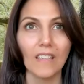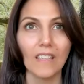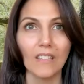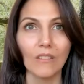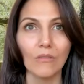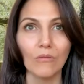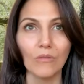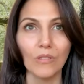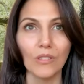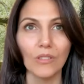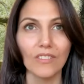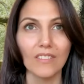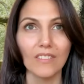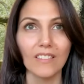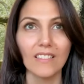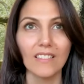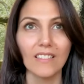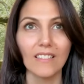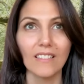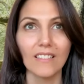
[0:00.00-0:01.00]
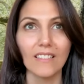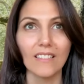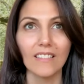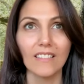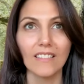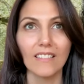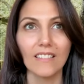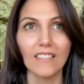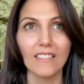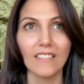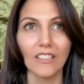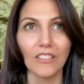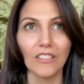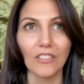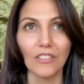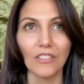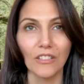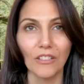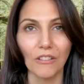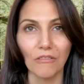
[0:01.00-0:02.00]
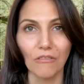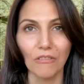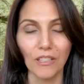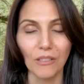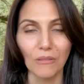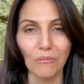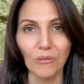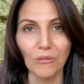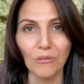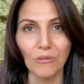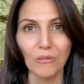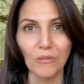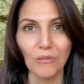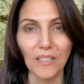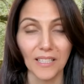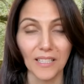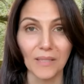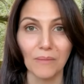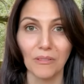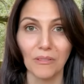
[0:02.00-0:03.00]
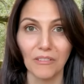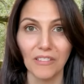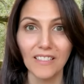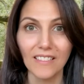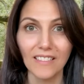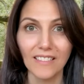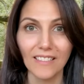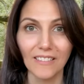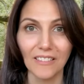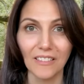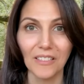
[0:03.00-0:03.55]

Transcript: it was such an incredible experience.